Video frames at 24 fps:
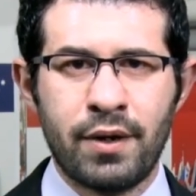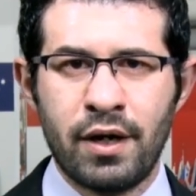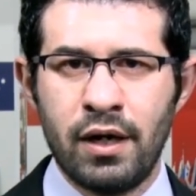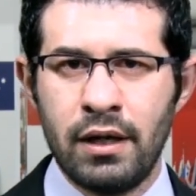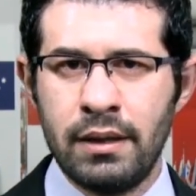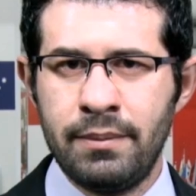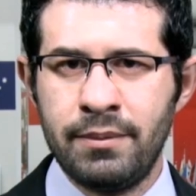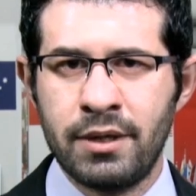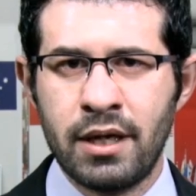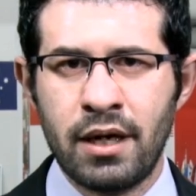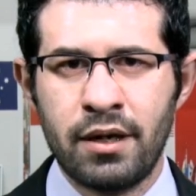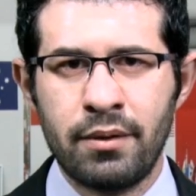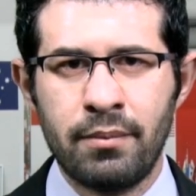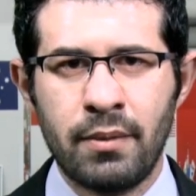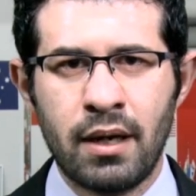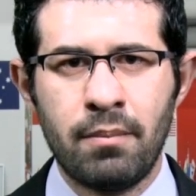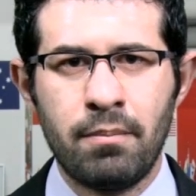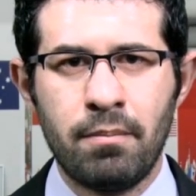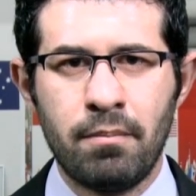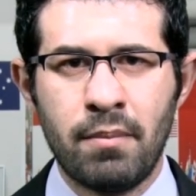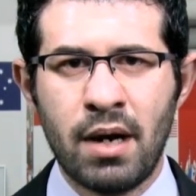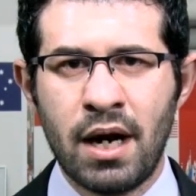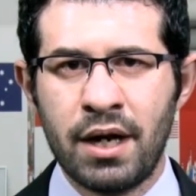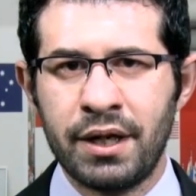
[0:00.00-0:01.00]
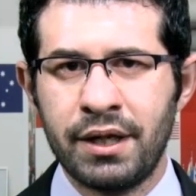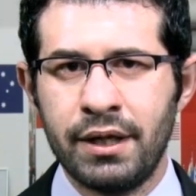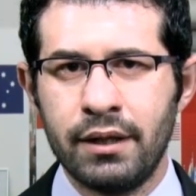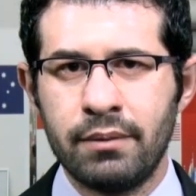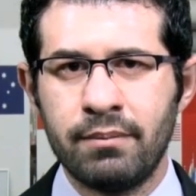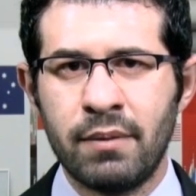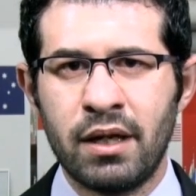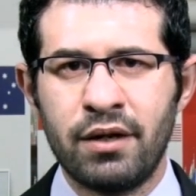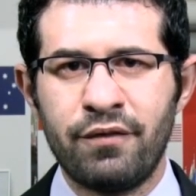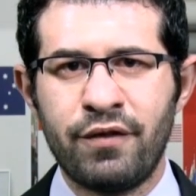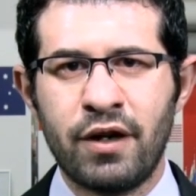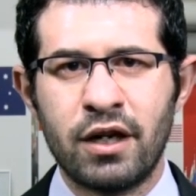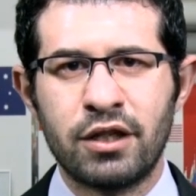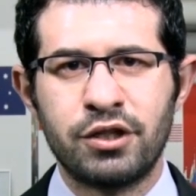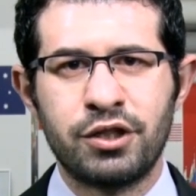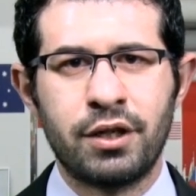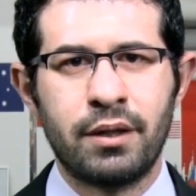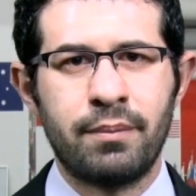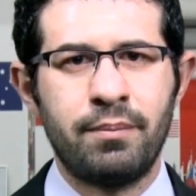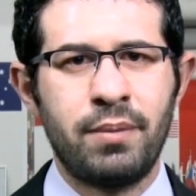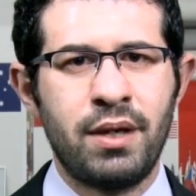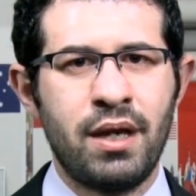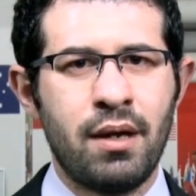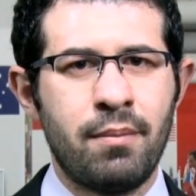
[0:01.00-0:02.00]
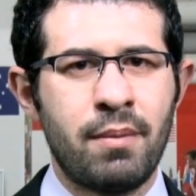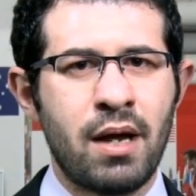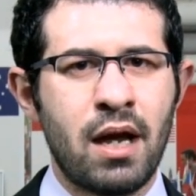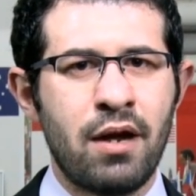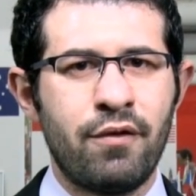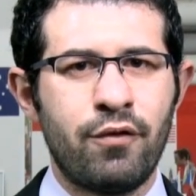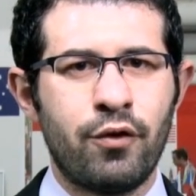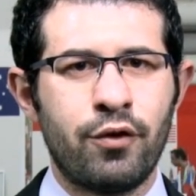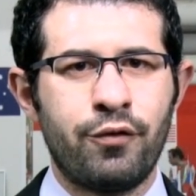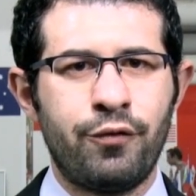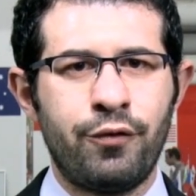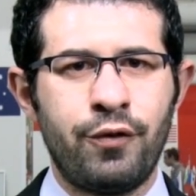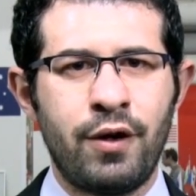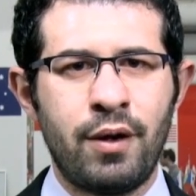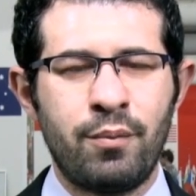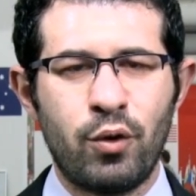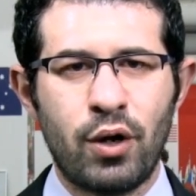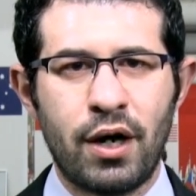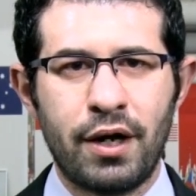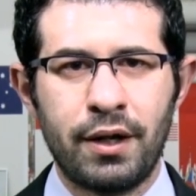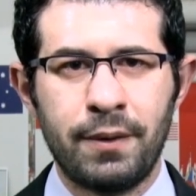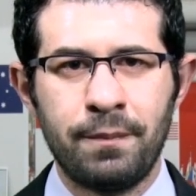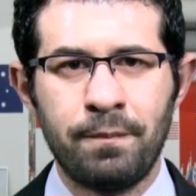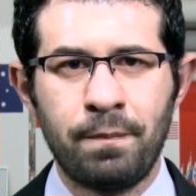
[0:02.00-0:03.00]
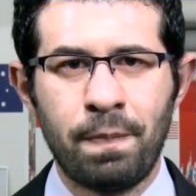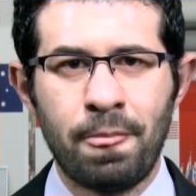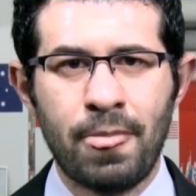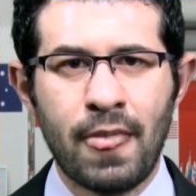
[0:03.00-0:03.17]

preliminary market manufacturing PMI for February.